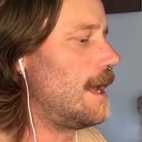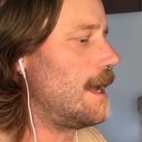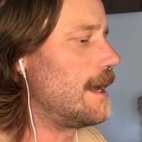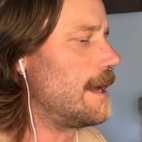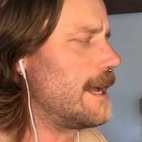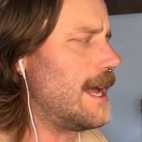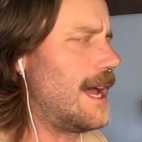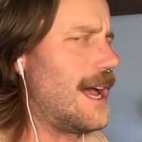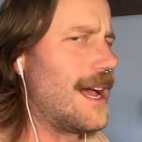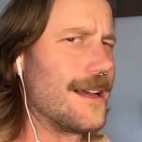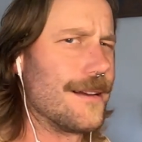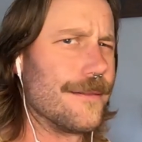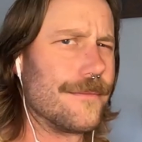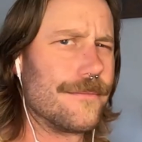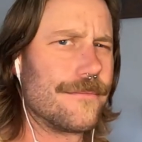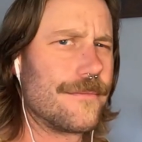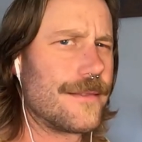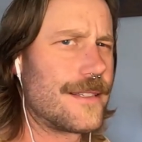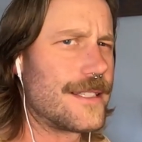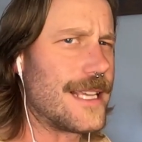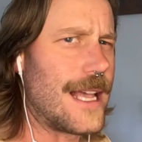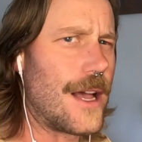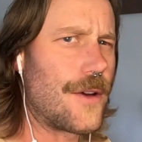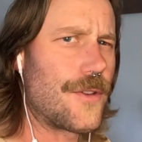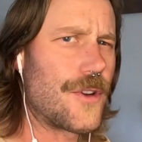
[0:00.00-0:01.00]
yeah,
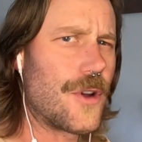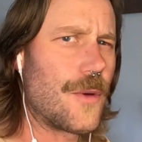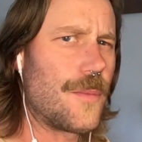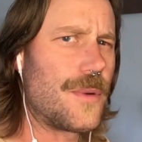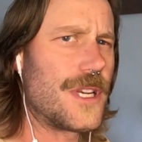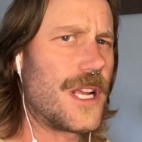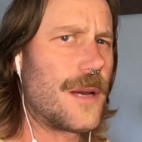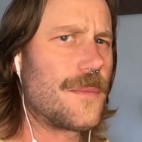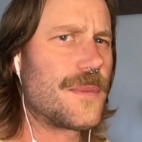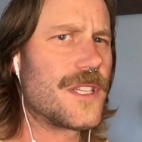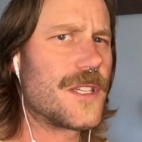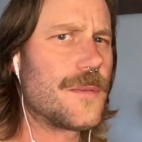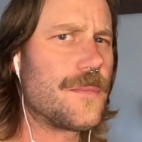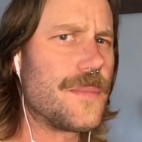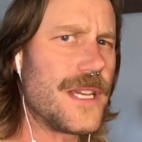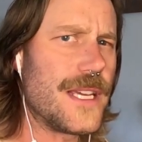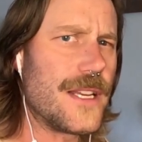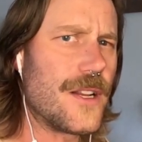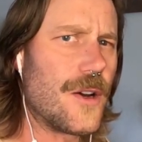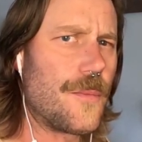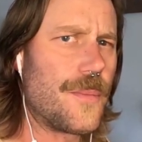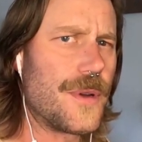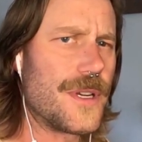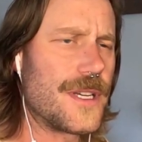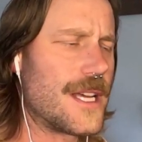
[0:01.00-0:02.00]
sound opened up,
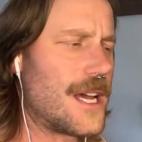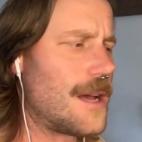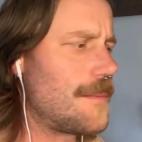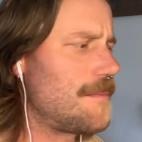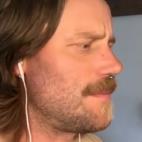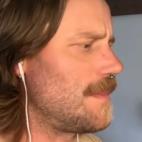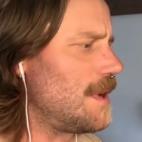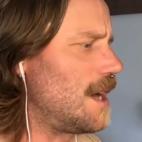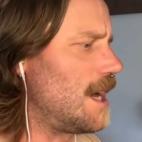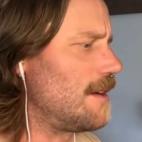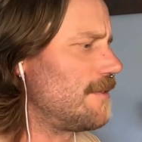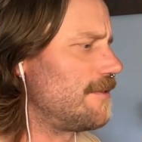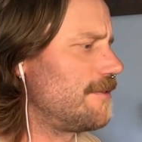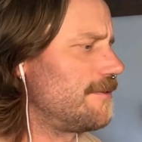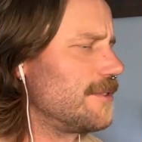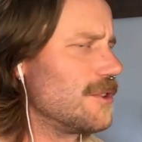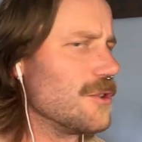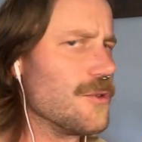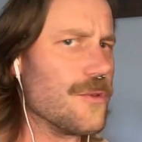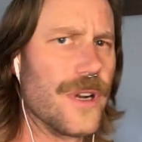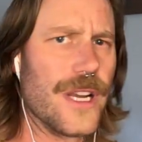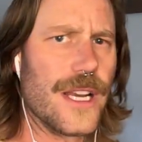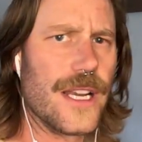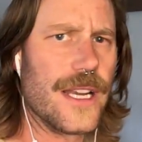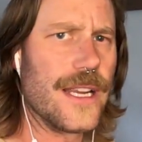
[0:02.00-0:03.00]
speed opened up,
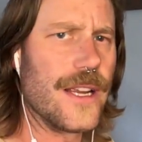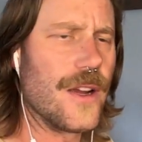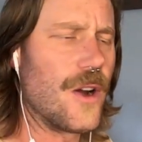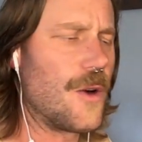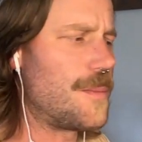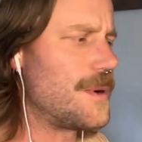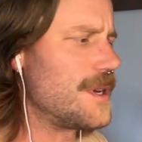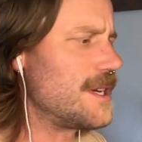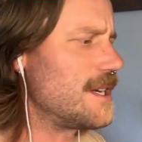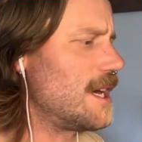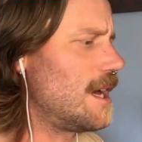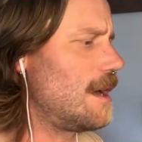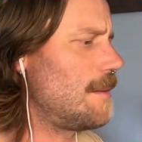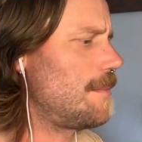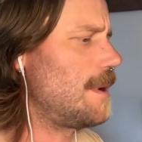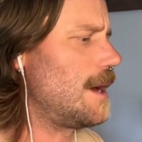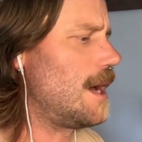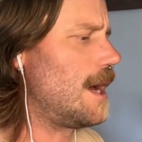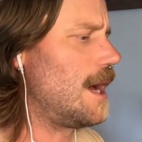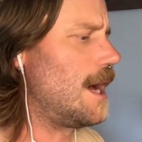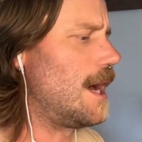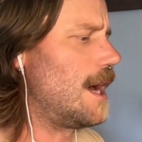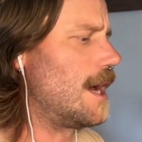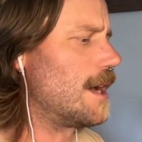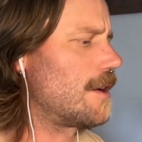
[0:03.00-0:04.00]
fluidity opened
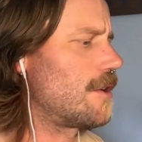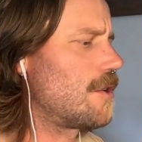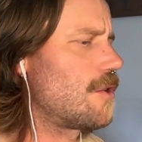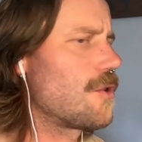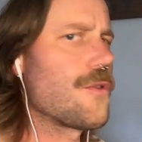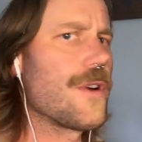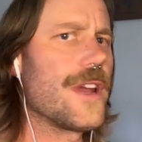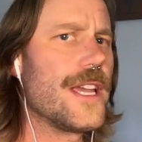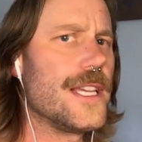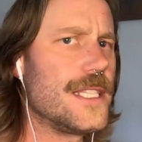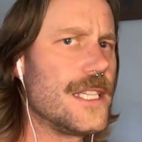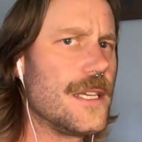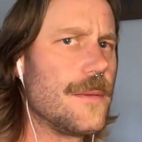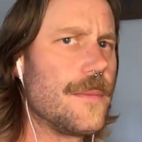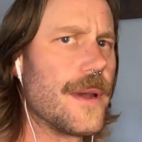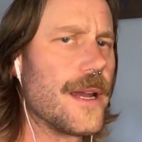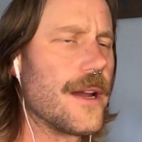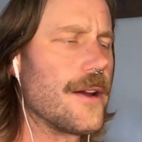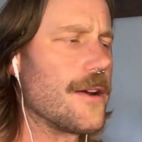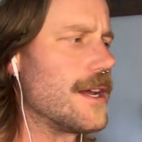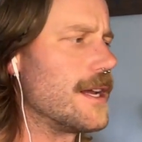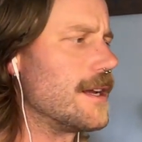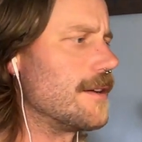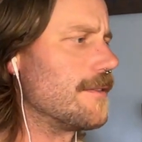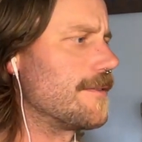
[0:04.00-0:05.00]
up, crazy
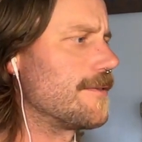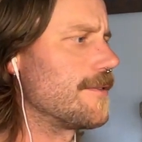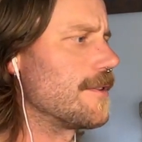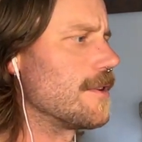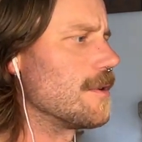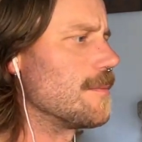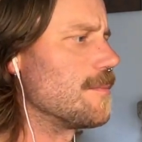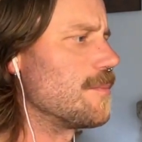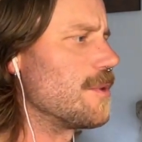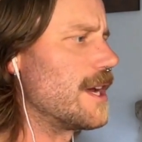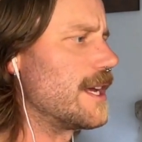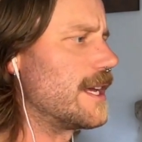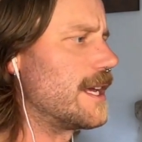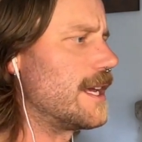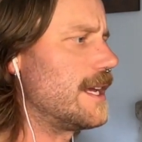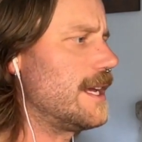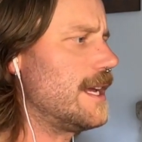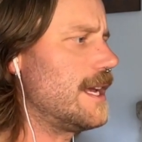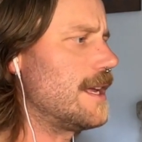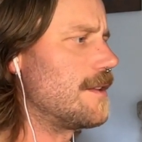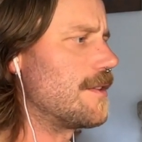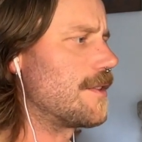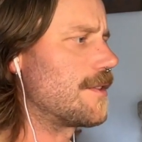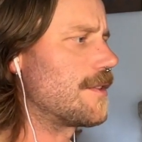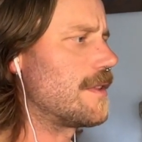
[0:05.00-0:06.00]
bearing for breaking
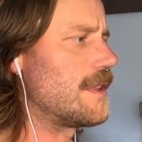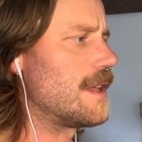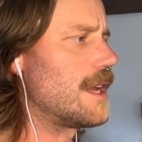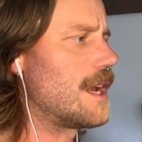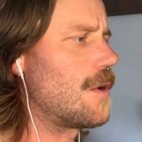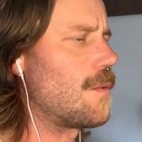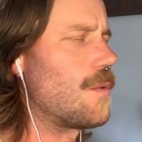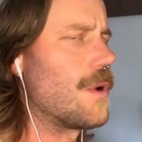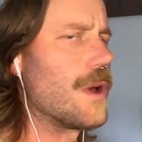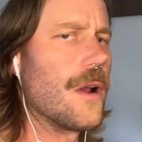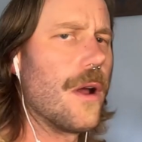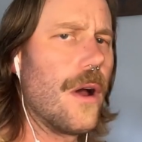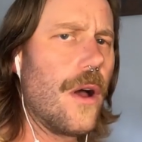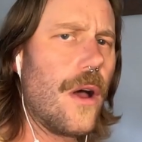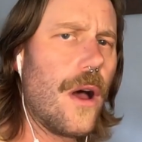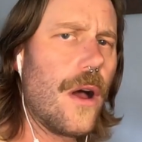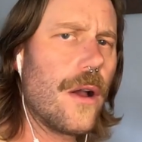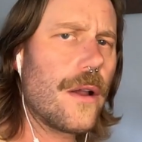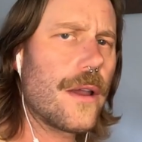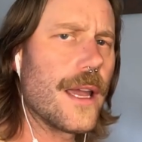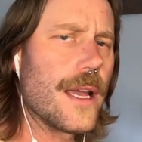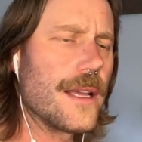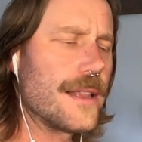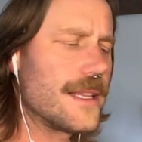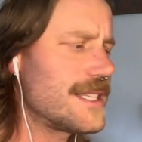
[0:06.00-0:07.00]
in. So then I went, oh,
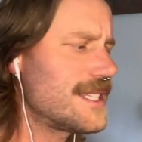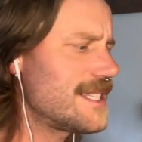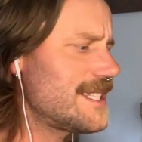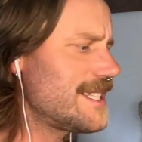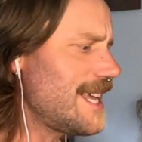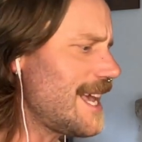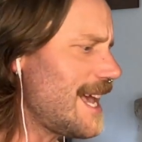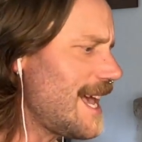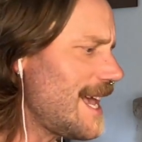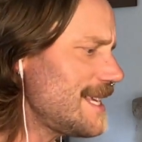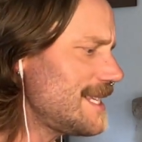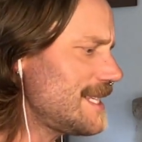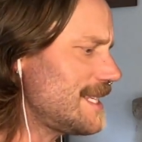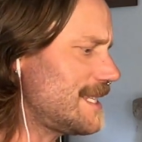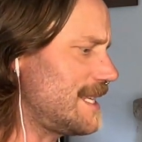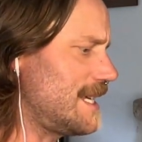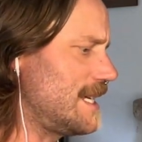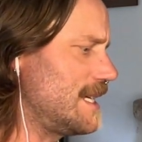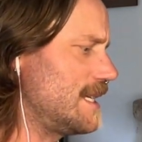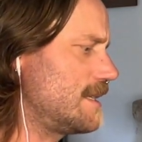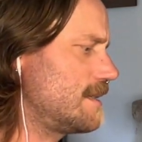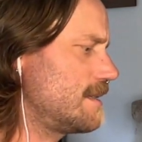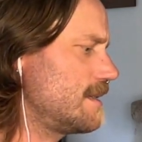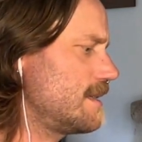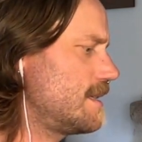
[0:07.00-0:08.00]
okay, let's test
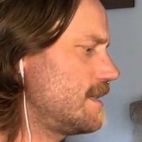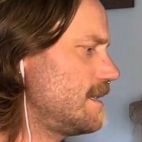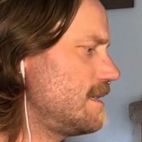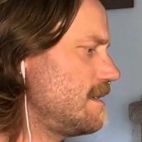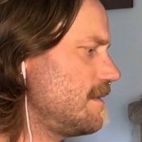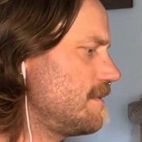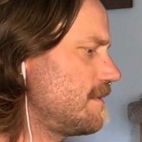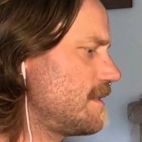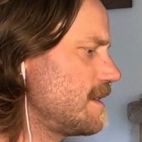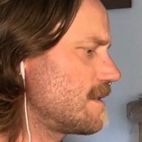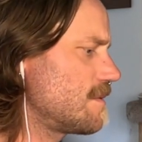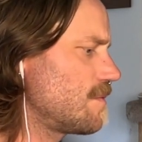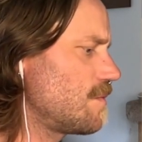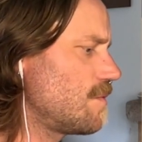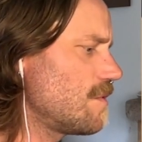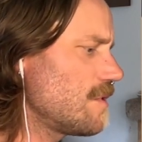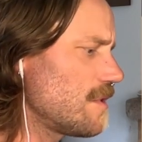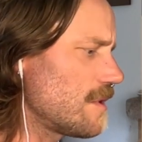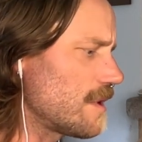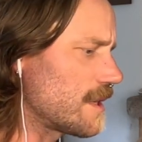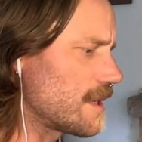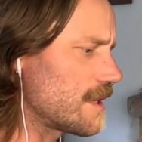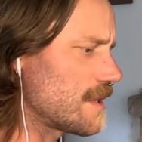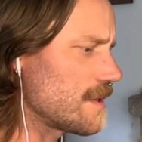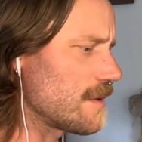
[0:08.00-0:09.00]
this. Let's see if this
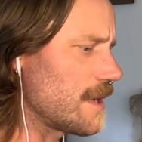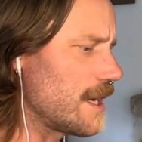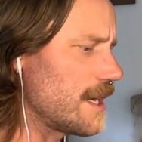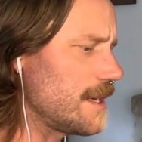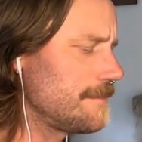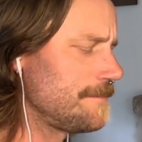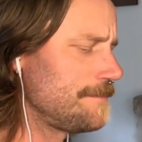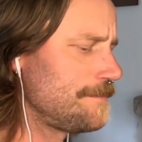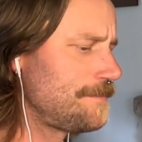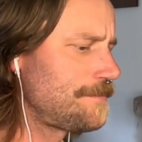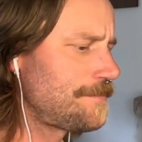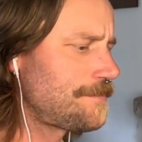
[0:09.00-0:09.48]
works, right?